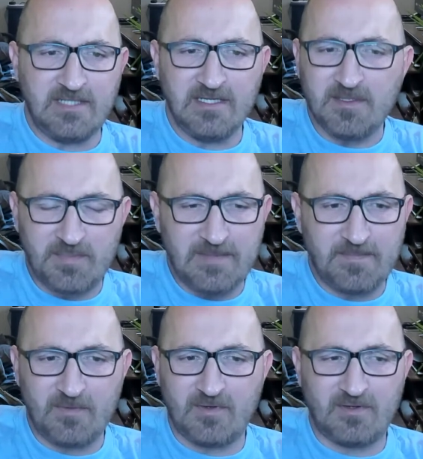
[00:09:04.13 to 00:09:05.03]
like the
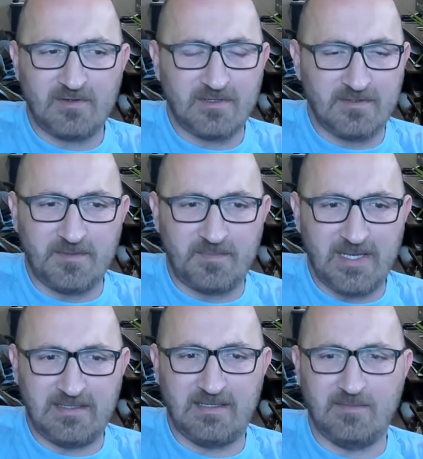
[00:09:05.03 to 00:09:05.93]
people earlier in the
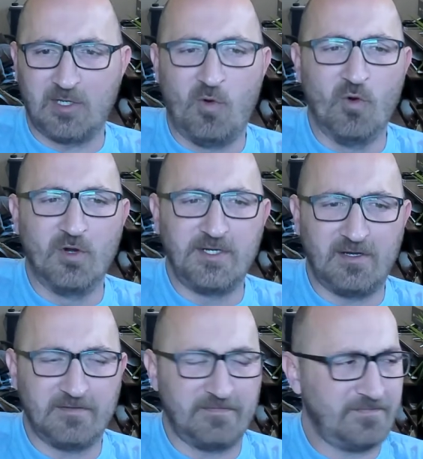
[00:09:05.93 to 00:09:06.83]
pandemic hoarding
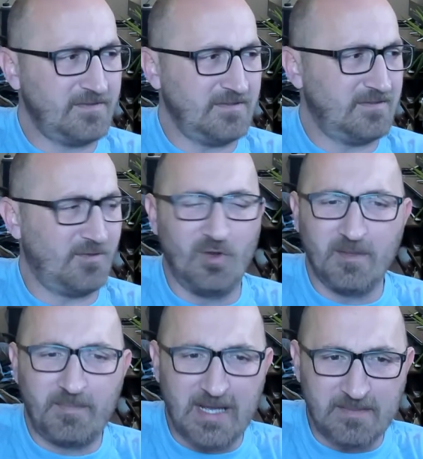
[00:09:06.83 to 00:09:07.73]
all the fucking
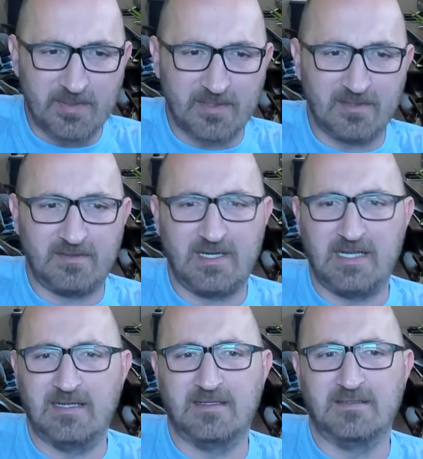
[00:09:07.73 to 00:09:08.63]
toilet paper
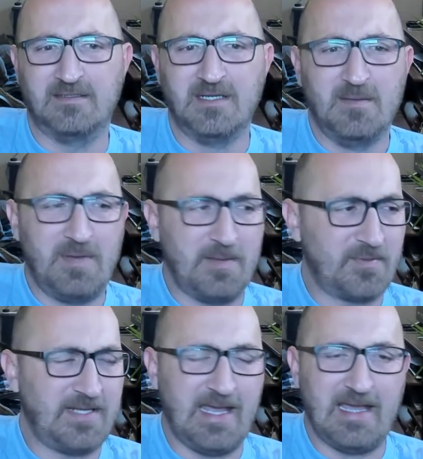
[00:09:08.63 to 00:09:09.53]
and paper
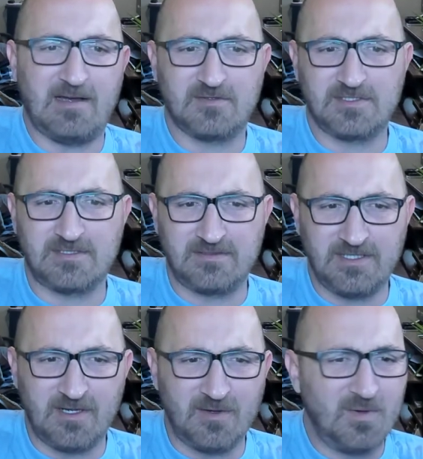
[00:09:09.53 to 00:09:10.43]
towels and, you
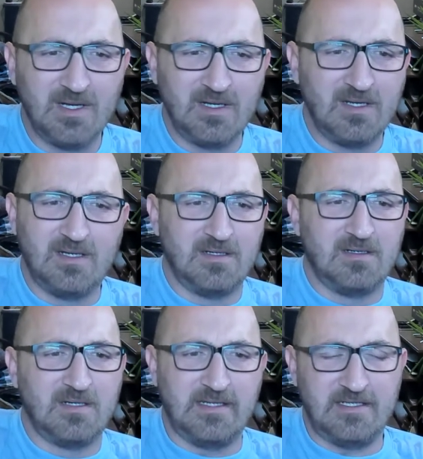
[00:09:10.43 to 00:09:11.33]
know,
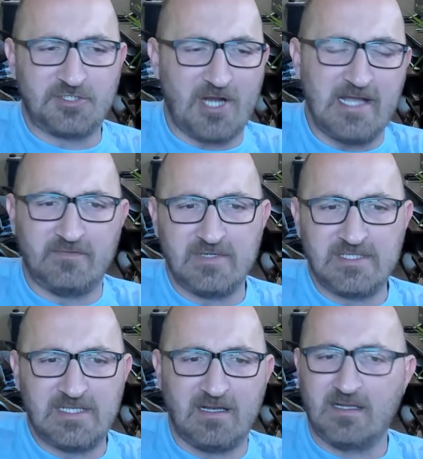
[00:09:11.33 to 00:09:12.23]
and then trying to
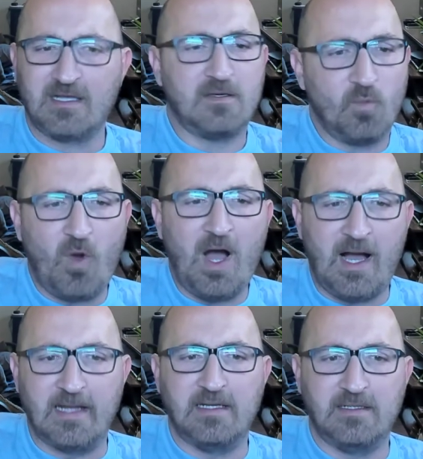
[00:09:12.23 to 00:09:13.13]
resell it. Like, why?